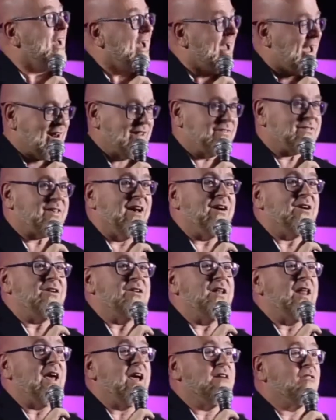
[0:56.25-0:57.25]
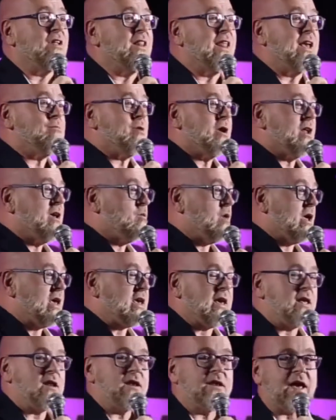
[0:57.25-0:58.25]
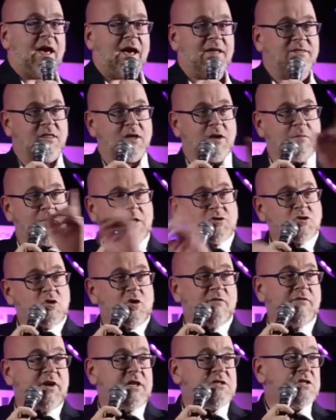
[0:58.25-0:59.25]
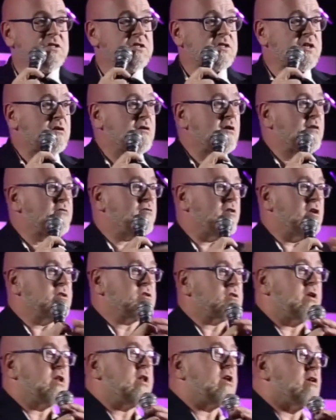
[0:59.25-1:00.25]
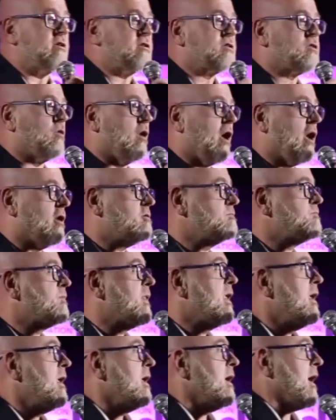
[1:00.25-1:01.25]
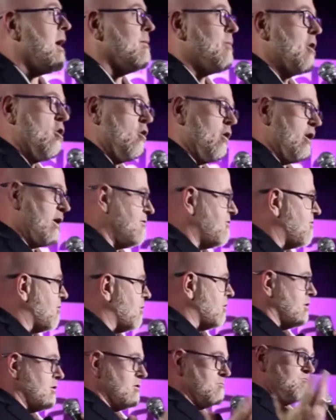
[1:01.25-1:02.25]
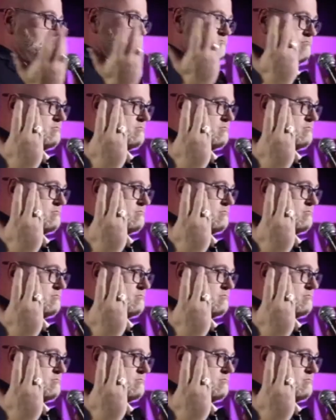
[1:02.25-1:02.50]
And it's held every Labor Day weekend at the Metro Convention Center on Front Street here in Toronto. I've been going for